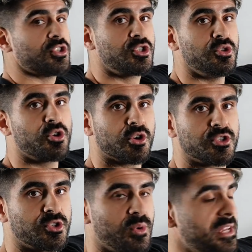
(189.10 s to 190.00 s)
as 2
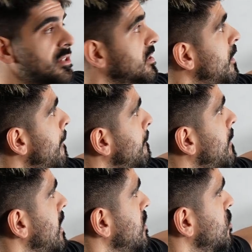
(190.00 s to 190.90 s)
cos squared
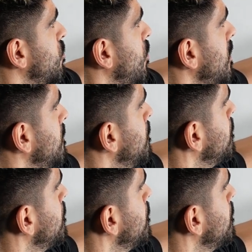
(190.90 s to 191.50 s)
minus 1,